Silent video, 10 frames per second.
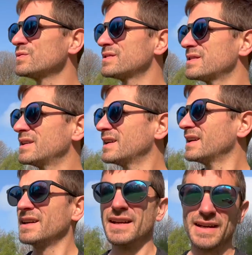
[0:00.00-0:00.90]

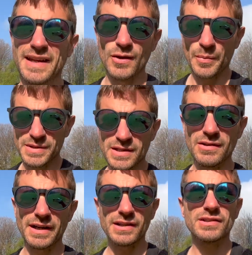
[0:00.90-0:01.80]
in the opposite
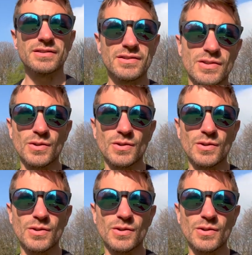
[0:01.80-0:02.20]
direction to